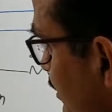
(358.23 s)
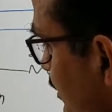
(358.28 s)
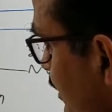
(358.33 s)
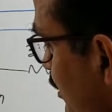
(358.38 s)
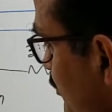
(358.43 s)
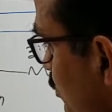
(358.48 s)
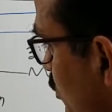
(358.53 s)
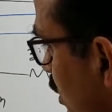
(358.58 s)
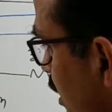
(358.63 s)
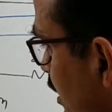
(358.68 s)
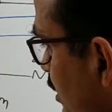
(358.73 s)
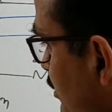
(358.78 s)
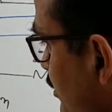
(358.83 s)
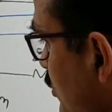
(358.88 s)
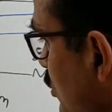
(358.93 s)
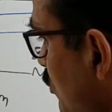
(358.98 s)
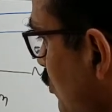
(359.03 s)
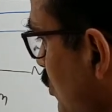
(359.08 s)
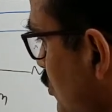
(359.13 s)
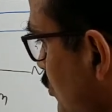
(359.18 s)
point is 0
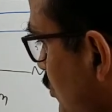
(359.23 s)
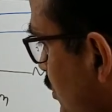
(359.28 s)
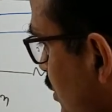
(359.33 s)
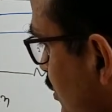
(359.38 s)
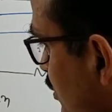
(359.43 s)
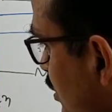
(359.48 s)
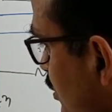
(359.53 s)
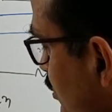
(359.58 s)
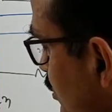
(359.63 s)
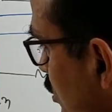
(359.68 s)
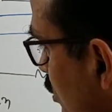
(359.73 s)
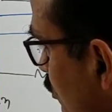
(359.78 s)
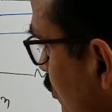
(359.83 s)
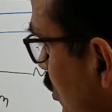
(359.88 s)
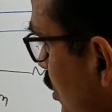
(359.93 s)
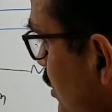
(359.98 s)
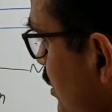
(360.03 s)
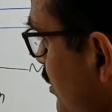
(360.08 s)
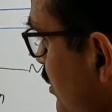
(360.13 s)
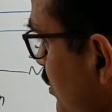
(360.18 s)
volt. So this is 0
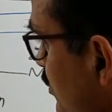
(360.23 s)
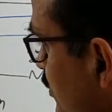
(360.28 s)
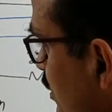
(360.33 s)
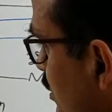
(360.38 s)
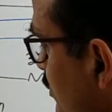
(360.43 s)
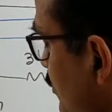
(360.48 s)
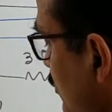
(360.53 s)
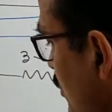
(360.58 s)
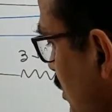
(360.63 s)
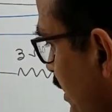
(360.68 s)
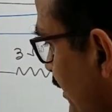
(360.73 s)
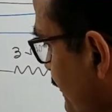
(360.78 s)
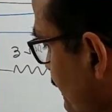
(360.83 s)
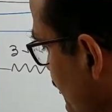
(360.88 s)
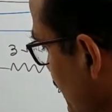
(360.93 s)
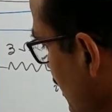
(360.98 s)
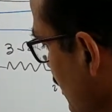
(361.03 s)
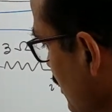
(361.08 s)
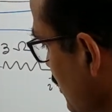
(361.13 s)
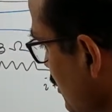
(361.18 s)
volt, this is 6 volt.
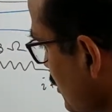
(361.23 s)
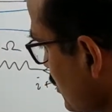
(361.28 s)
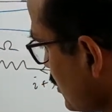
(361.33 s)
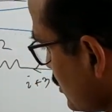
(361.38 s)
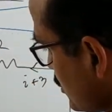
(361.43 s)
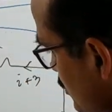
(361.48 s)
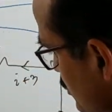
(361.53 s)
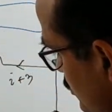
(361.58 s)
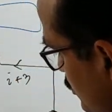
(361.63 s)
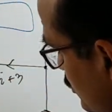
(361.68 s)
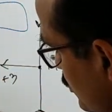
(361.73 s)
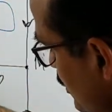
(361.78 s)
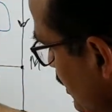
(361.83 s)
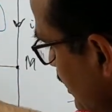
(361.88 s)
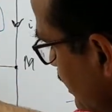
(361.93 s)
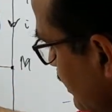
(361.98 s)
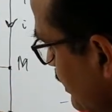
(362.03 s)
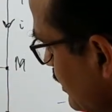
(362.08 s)
So